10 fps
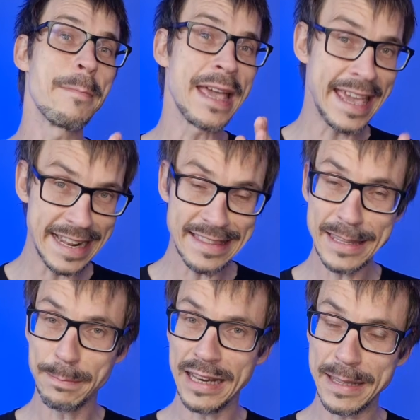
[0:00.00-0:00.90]
hit
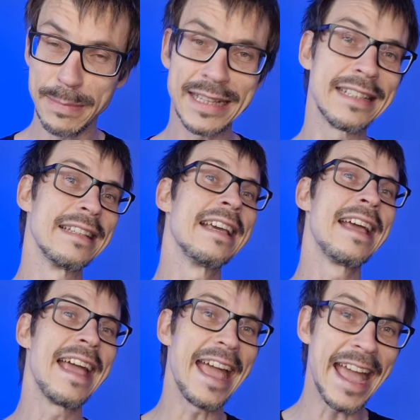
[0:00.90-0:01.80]
the play button
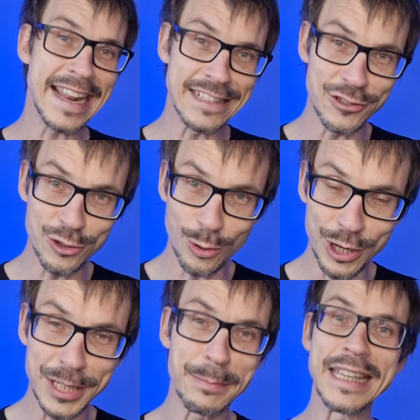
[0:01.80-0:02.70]
and
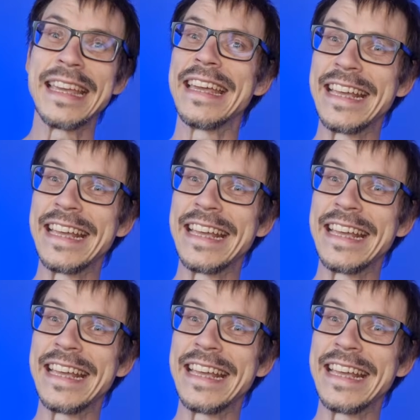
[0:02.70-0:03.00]
join me